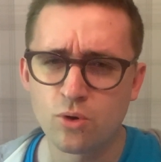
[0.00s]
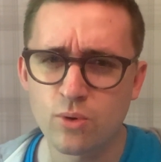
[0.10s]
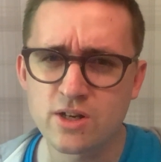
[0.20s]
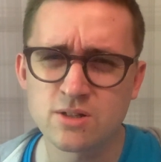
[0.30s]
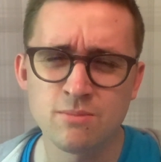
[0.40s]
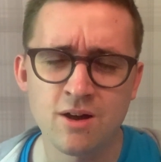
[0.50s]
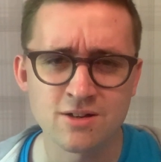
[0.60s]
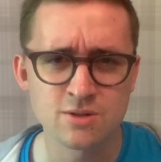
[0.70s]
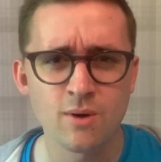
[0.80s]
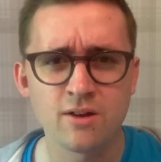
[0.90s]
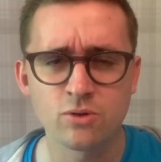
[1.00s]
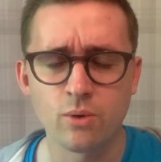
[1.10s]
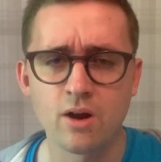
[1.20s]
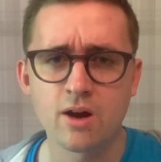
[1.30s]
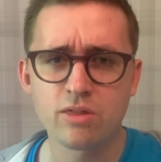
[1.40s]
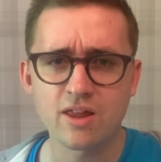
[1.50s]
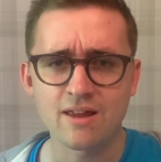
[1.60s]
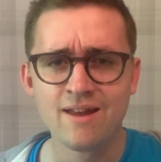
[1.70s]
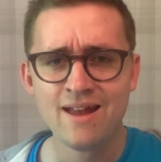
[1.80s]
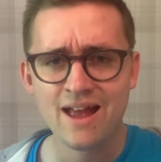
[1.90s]
question marks to answer. I think
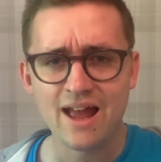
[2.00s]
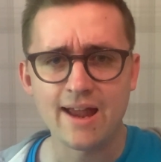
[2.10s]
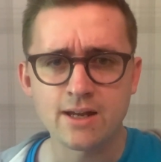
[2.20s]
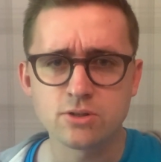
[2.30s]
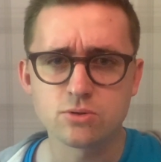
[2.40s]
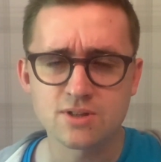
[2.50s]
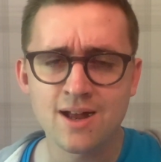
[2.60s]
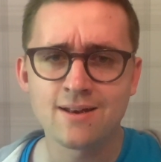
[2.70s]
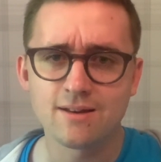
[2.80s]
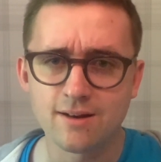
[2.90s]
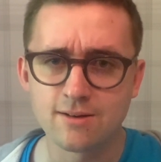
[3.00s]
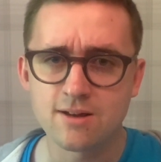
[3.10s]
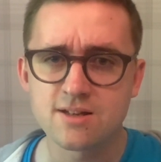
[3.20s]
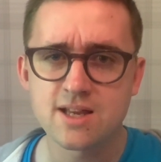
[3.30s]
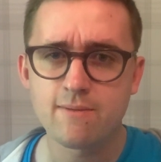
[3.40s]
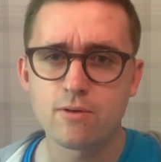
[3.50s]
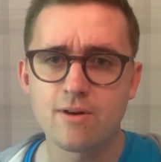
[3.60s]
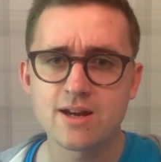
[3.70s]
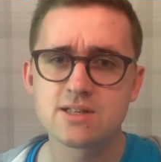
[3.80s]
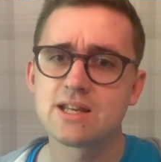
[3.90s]
Angel's Landing does have a
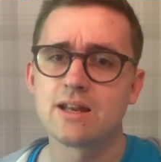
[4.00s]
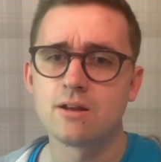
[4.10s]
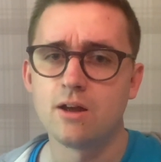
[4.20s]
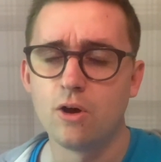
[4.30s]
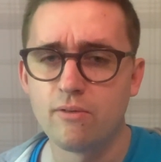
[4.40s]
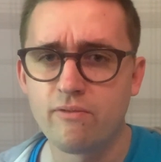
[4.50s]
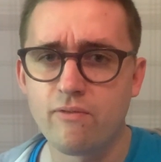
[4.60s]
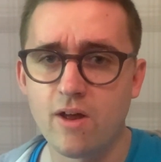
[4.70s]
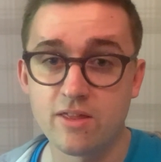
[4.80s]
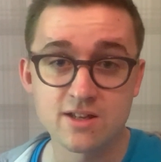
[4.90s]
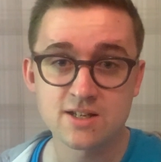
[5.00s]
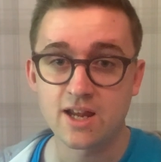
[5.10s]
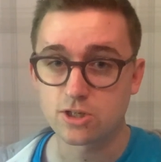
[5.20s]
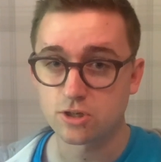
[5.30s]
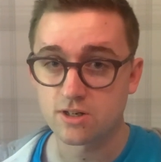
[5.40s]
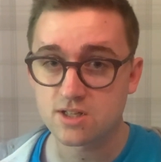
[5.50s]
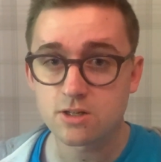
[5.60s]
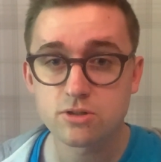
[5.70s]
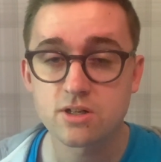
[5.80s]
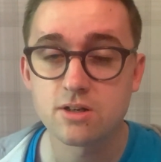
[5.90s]
race in a, of this nature, and it's
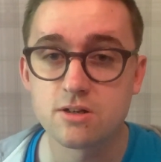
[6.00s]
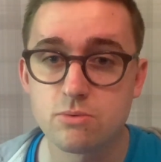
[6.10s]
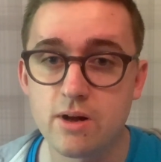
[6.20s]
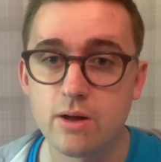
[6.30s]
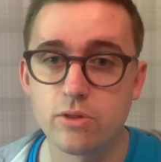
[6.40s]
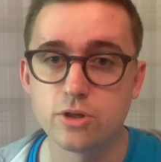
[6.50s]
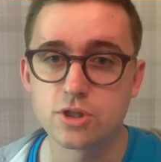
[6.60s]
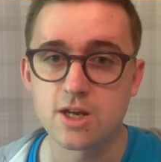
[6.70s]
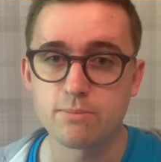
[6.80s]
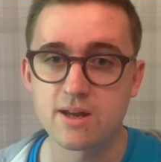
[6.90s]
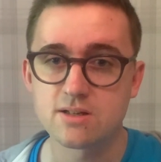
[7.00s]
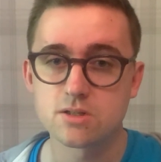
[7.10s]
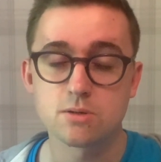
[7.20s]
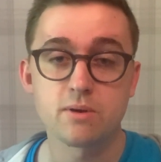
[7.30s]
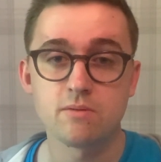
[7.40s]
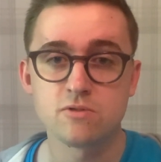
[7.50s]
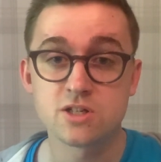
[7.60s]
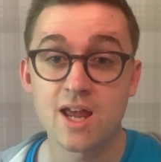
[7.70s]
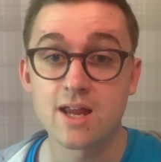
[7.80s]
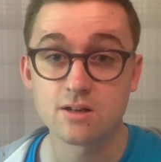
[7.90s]
interesting as well that Cheap Pieces are being
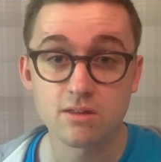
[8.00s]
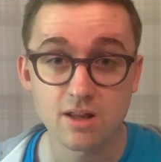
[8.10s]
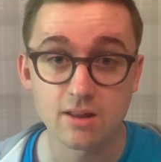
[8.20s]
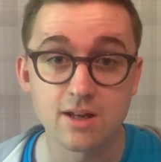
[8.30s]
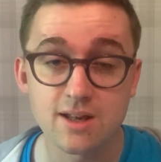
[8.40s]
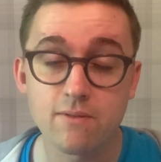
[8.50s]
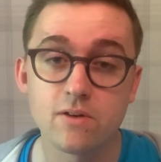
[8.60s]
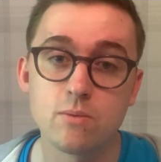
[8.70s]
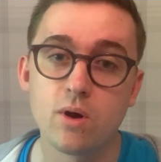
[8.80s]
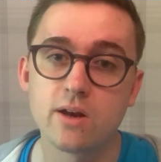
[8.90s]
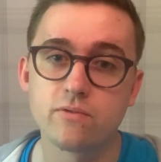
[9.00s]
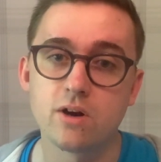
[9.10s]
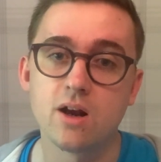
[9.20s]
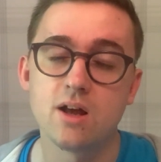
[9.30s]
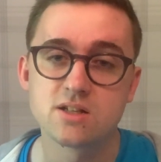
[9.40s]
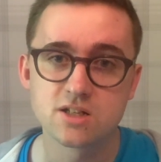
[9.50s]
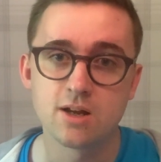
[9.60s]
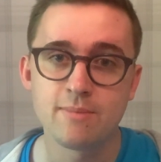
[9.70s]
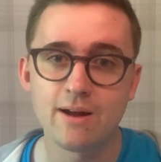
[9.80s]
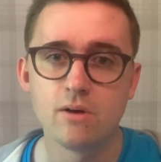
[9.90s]
retained. I think they definitely worked for her last
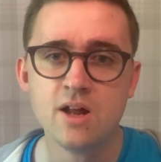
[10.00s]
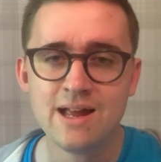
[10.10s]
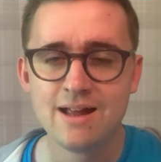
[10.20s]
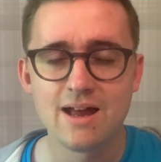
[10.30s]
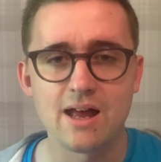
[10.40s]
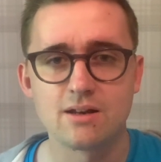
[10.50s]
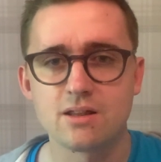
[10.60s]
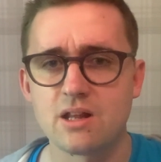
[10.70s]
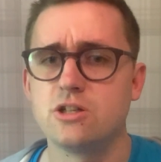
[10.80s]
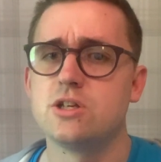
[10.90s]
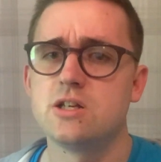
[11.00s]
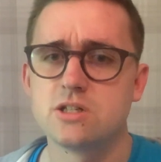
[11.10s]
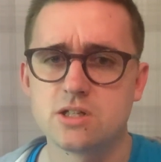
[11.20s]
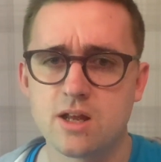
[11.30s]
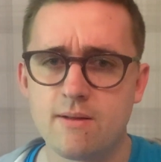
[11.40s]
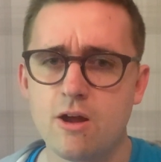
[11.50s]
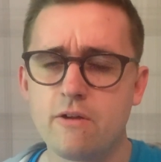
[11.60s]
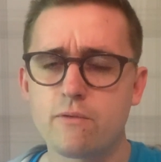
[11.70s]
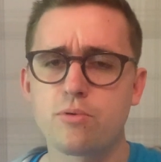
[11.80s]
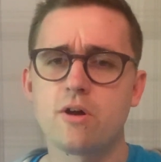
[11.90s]
time out, and I think she's
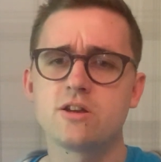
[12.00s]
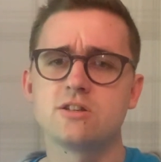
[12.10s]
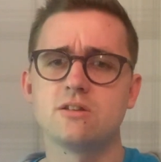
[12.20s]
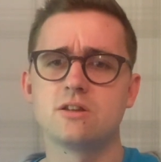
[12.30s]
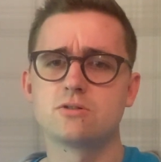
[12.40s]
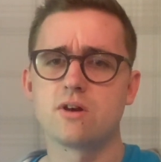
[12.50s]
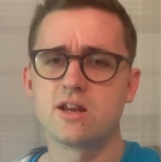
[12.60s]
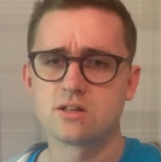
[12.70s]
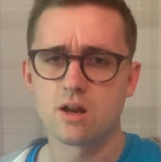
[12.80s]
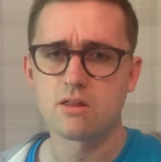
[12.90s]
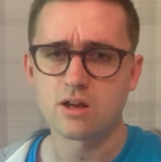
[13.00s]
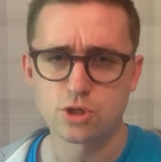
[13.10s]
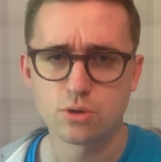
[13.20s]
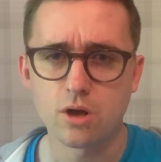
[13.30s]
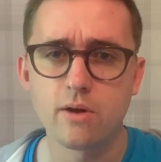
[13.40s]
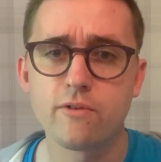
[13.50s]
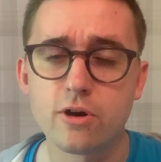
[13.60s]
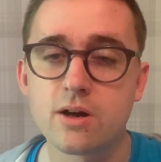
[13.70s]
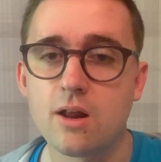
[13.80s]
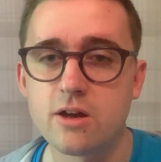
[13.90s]
overpriced in this race, and I think she'll go
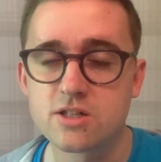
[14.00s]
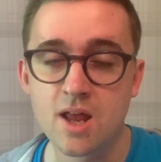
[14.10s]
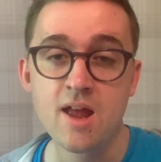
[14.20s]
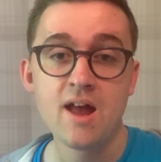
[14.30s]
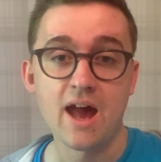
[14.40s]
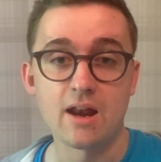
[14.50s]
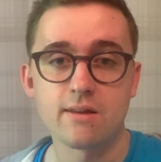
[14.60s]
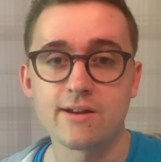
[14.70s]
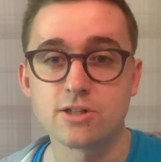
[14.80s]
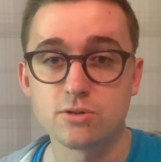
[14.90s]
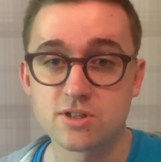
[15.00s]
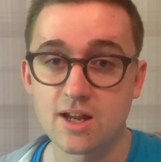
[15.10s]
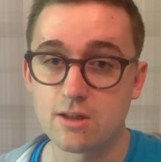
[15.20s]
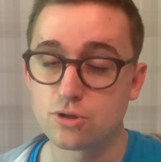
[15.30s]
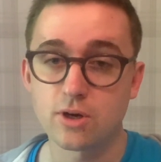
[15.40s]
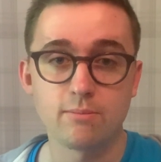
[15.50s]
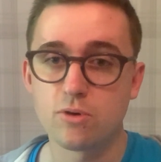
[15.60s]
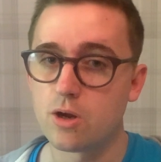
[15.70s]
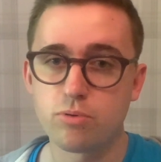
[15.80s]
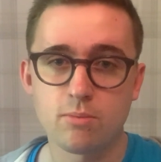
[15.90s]
very close, and I think she'll stay the trip
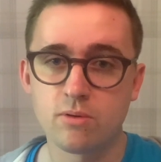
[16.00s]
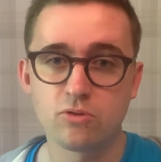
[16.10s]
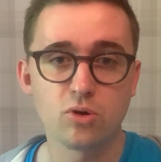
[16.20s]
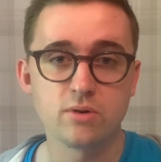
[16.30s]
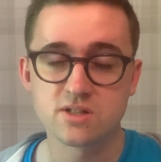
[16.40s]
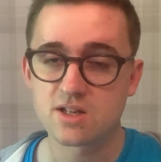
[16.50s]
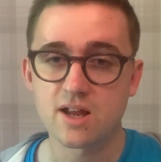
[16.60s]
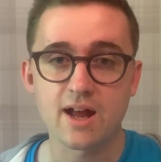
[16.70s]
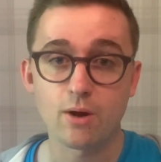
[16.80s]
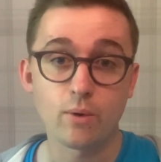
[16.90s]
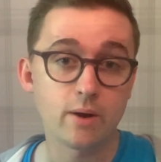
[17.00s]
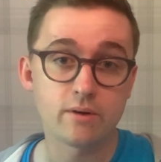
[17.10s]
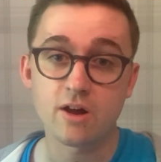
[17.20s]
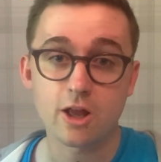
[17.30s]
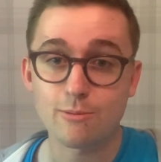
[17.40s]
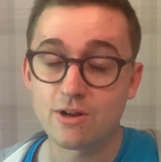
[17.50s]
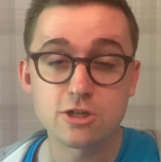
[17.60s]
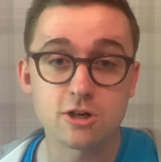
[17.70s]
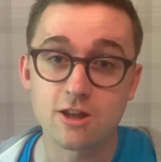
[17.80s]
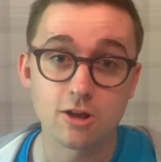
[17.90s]
no problem at all and see it out well, and arguably
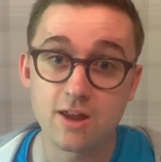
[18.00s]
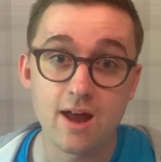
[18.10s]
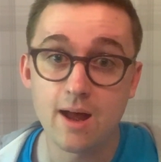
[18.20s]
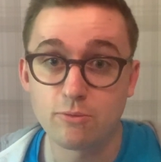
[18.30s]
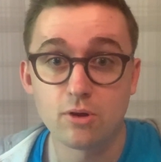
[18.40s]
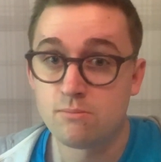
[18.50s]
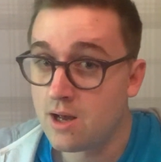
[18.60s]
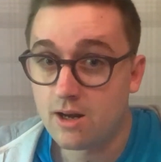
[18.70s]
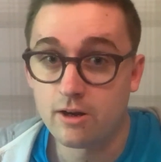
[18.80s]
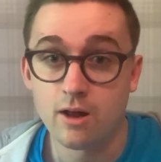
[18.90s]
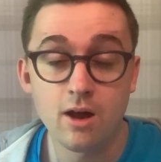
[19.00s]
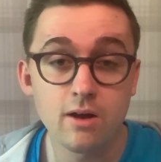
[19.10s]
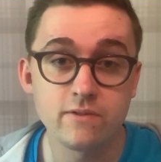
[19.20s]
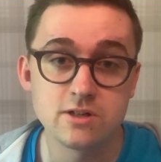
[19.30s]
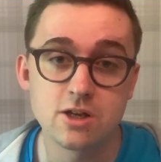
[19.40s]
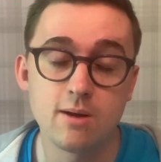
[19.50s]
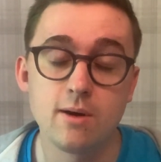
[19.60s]
she could get up to a mile and a half in time.